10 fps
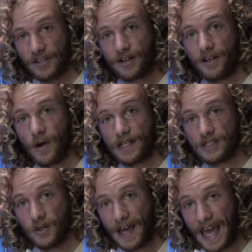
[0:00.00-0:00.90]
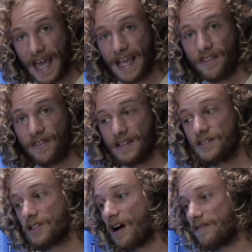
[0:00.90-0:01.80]
you're going to hang
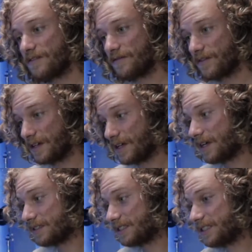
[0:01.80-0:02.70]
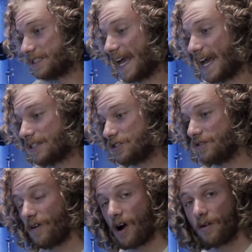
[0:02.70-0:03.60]
things off of stands
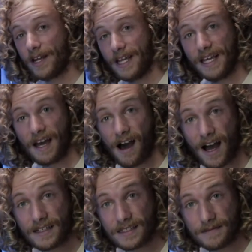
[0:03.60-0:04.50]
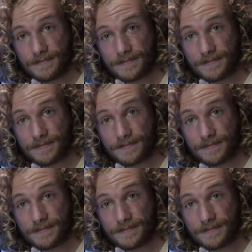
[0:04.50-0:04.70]
you've already got,